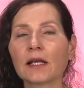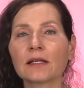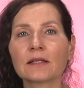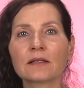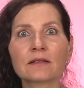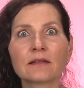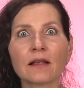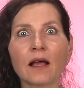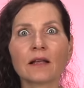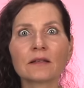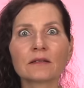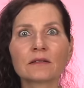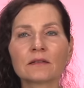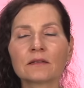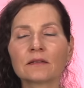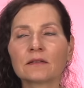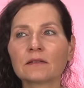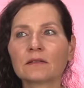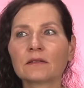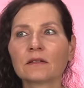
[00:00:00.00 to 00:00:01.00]
and
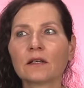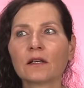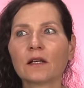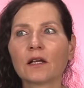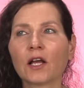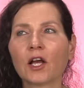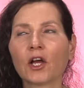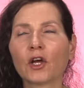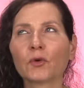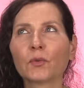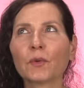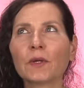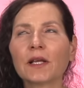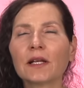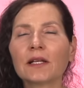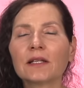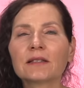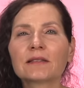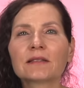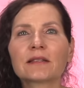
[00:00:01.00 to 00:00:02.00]
sudden
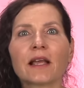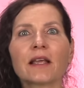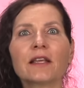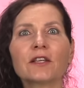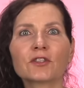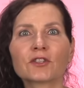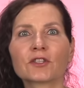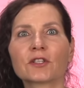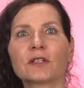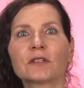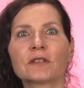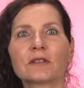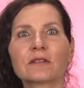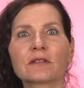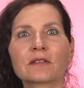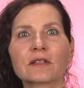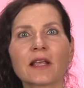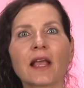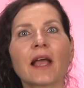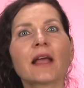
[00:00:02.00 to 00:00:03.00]

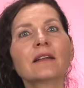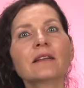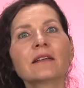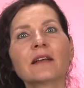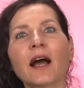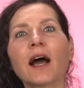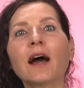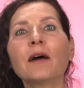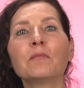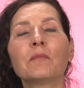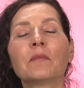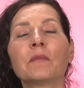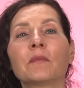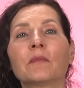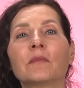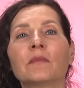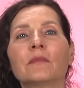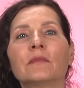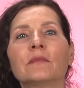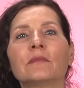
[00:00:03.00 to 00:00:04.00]
realizations can come,
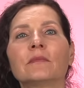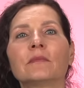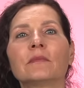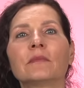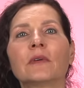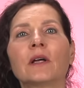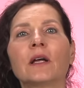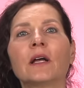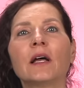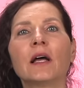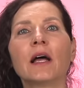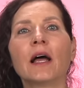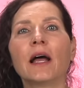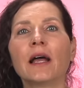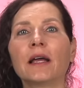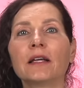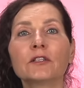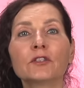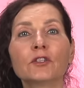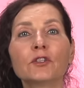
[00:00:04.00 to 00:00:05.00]

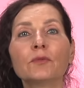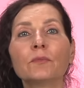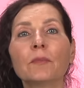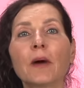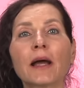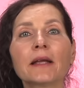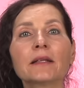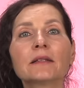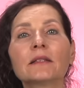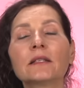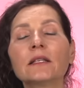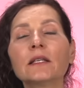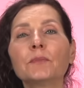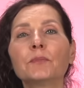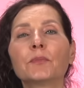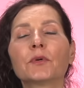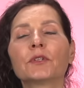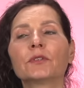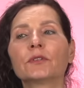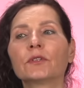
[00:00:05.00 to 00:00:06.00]
and you might
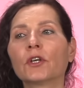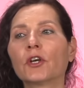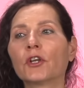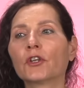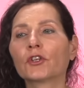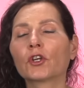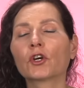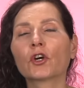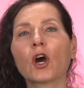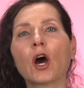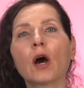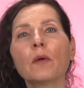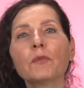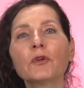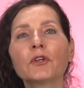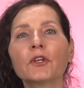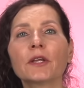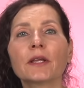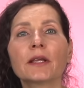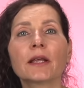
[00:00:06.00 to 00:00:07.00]
deepen the
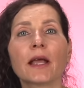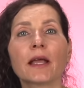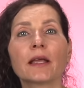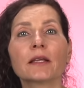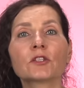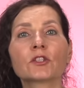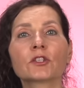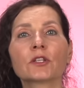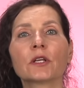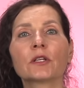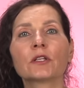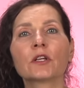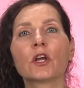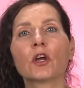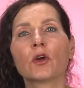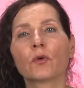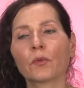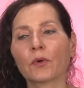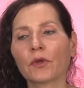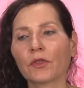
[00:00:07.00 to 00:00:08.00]
communication
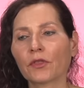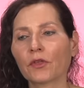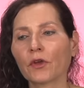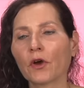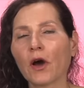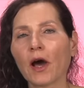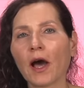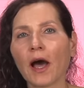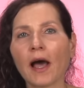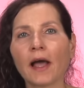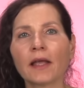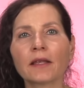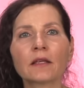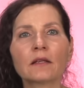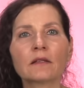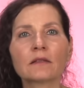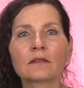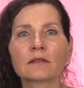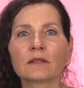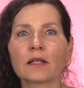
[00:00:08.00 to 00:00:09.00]
with your
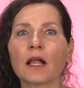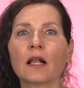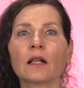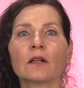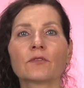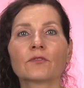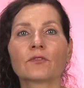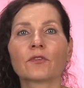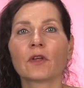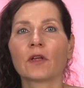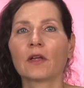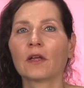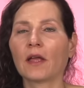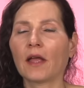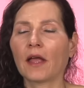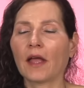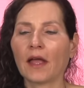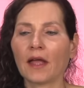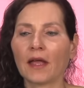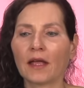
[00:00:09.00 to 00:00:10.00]
higher self
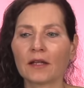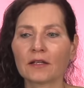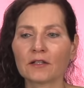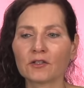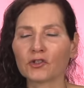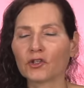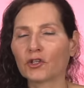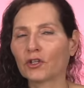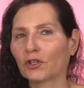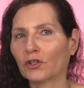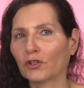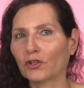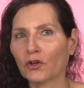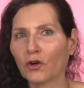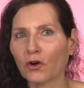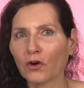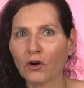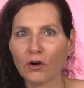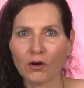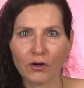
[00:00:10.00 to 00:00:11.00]
and
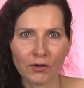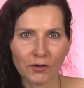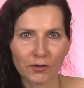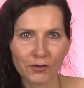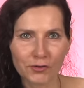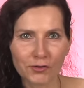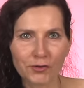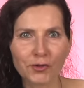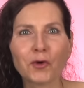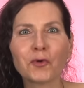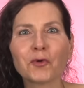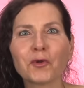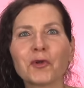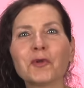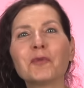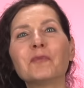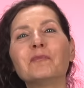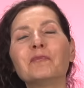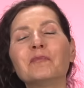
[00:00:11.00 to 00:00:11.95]
your soul.